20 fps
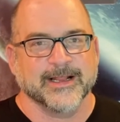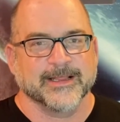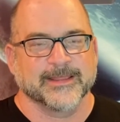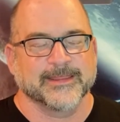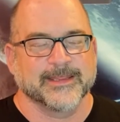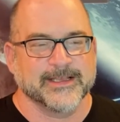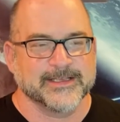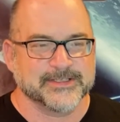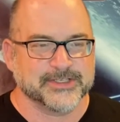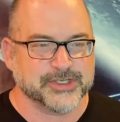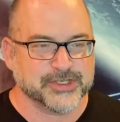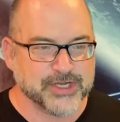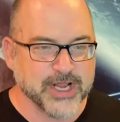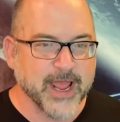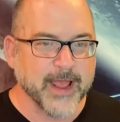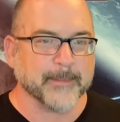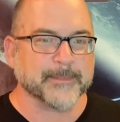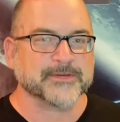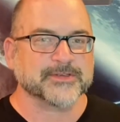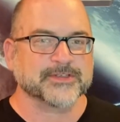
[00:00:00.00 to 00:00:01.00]
These
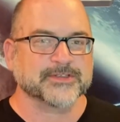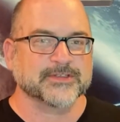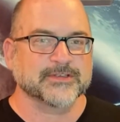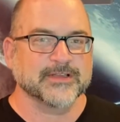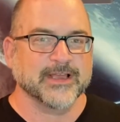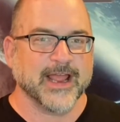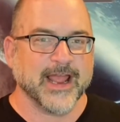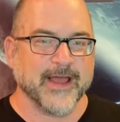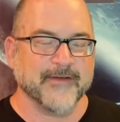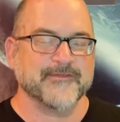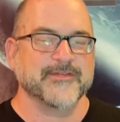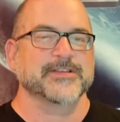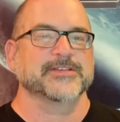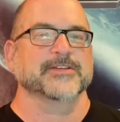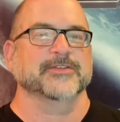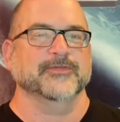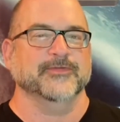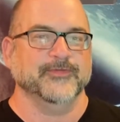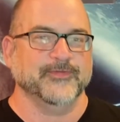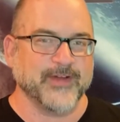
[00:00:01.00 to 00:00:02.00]
ships have these
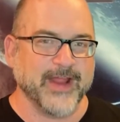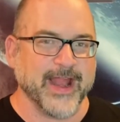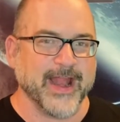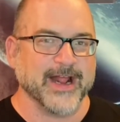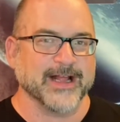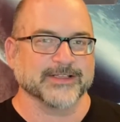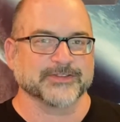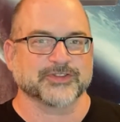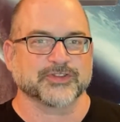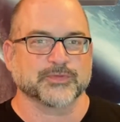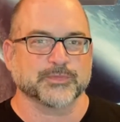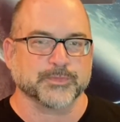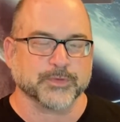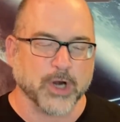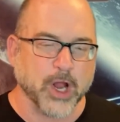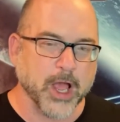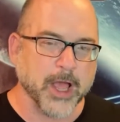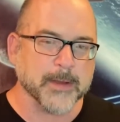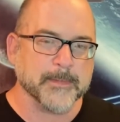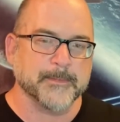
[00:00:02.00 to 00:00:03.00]
advanced
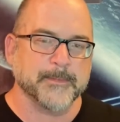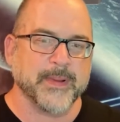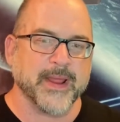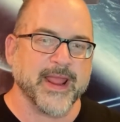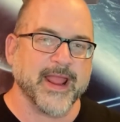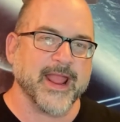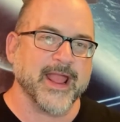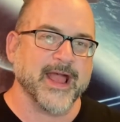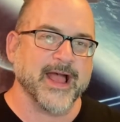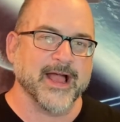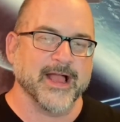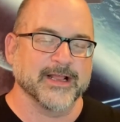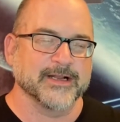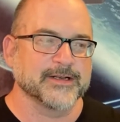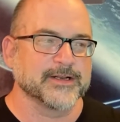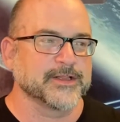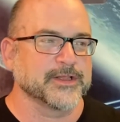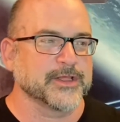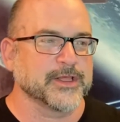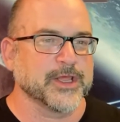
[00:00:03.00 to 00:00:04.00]

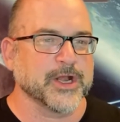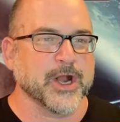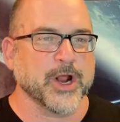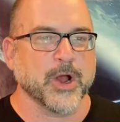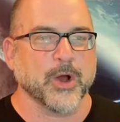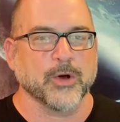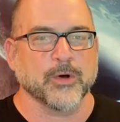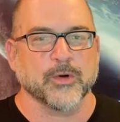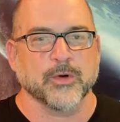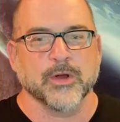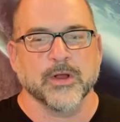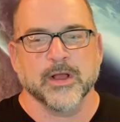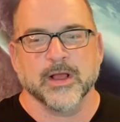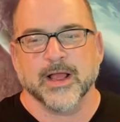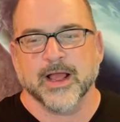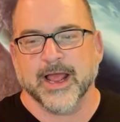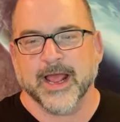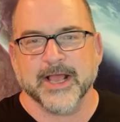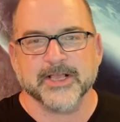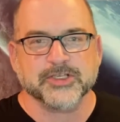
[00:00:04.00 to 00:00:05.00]
broadband,
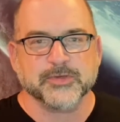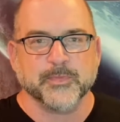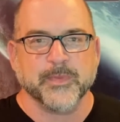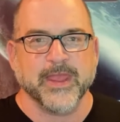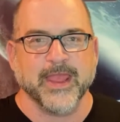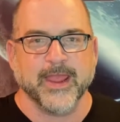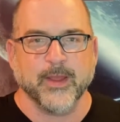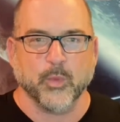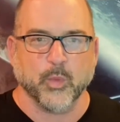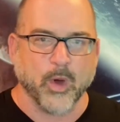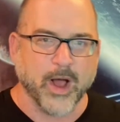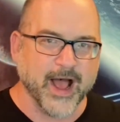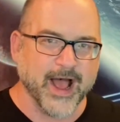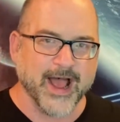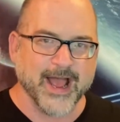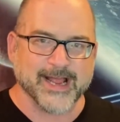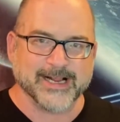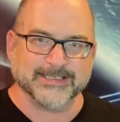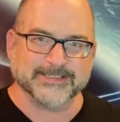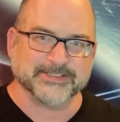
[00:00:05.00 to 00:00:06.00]

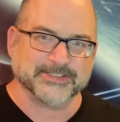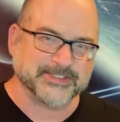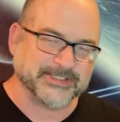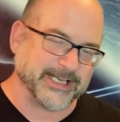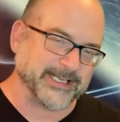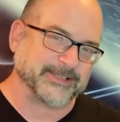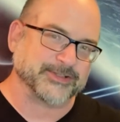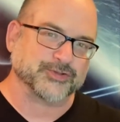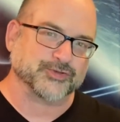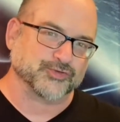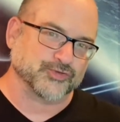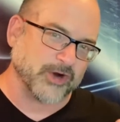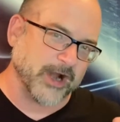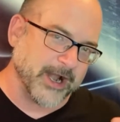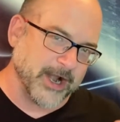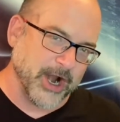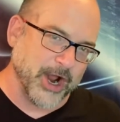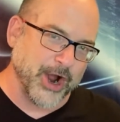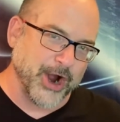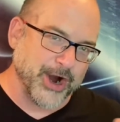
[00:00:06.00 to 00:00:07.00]
SPY-6
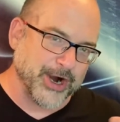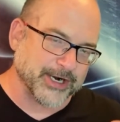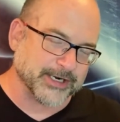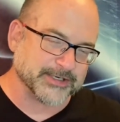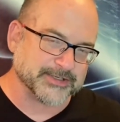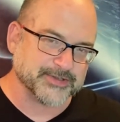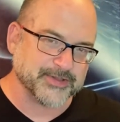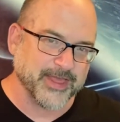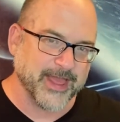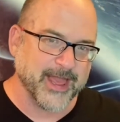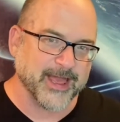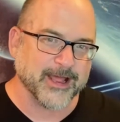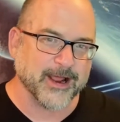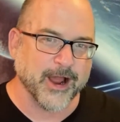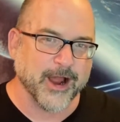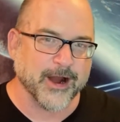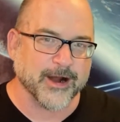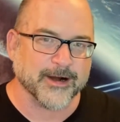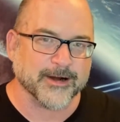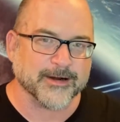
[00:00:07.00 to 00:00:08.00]
radars that
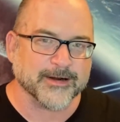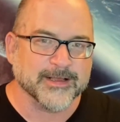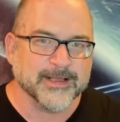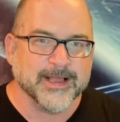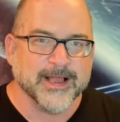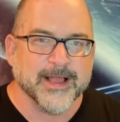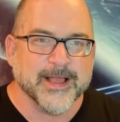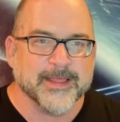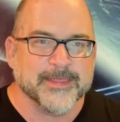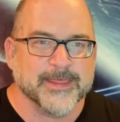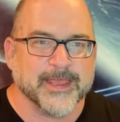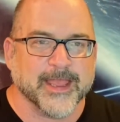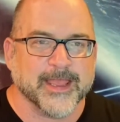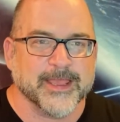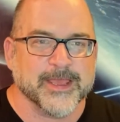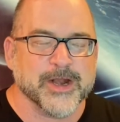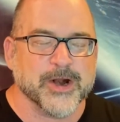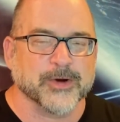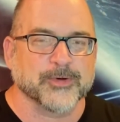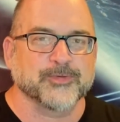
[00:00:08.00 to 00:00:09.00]
are
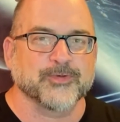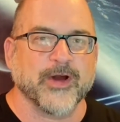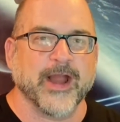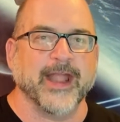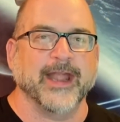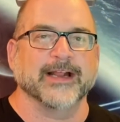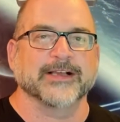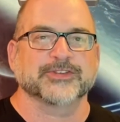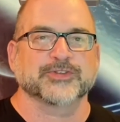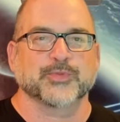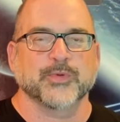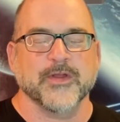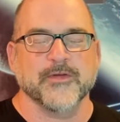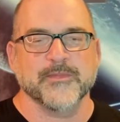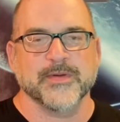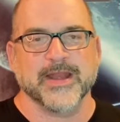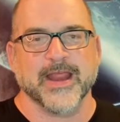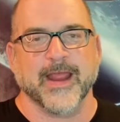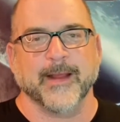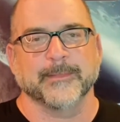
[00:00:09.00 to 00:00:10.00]
the greatest we've
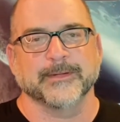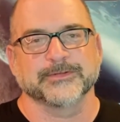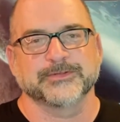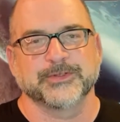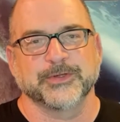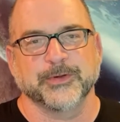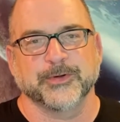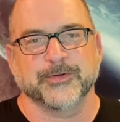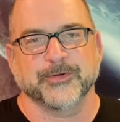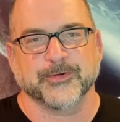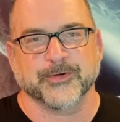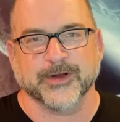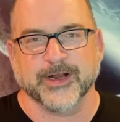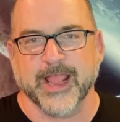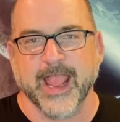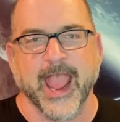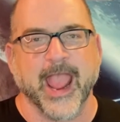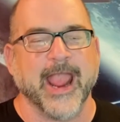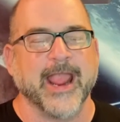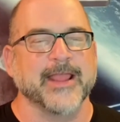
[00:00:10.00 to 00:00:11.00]
been able to
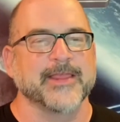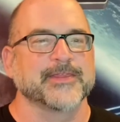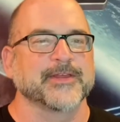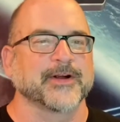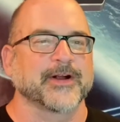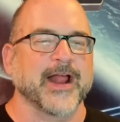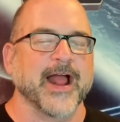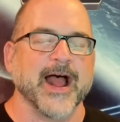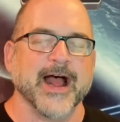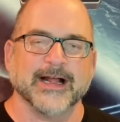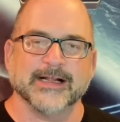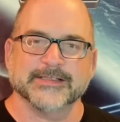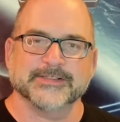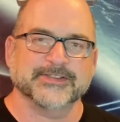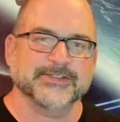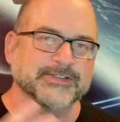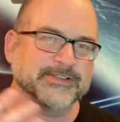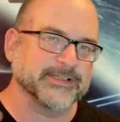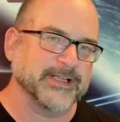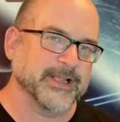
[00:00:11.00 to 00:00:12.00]
create. They're
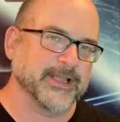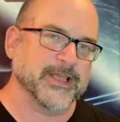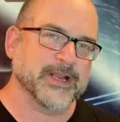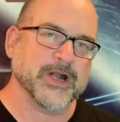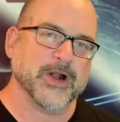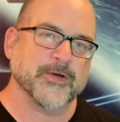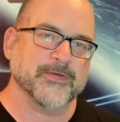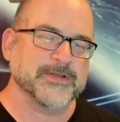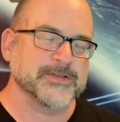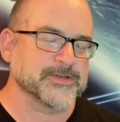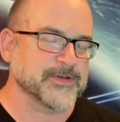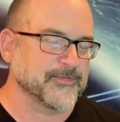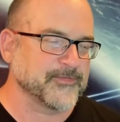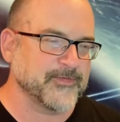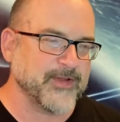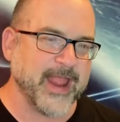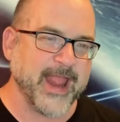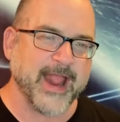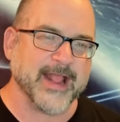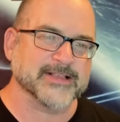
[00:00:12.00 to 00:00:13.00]
constantly, these
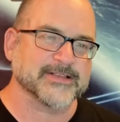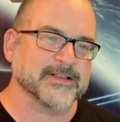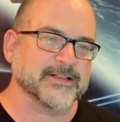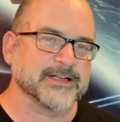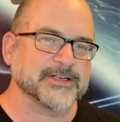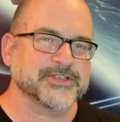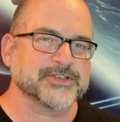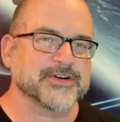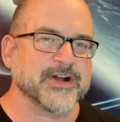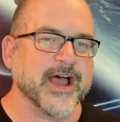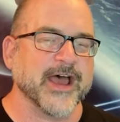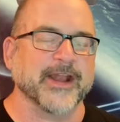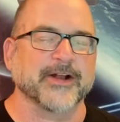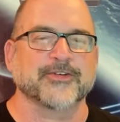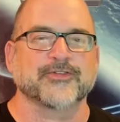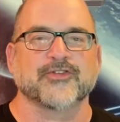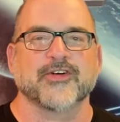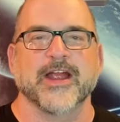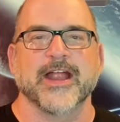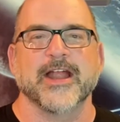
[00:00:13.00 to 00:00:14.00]
advanced
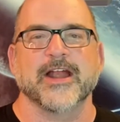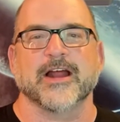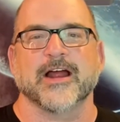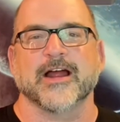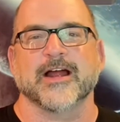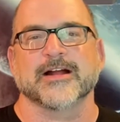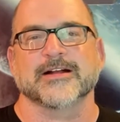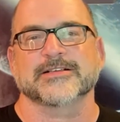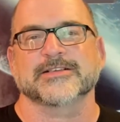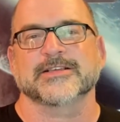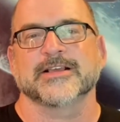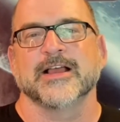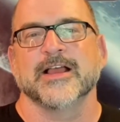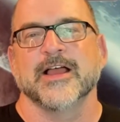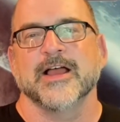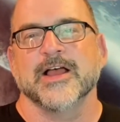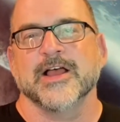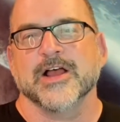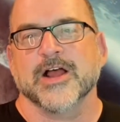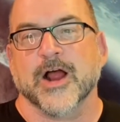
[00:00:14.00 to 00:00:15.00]
electronic radars
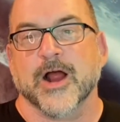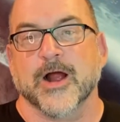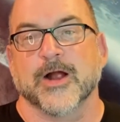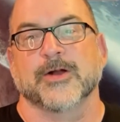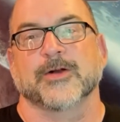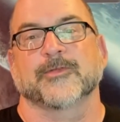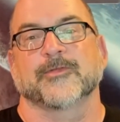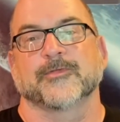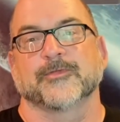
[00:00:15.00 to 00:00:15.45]
are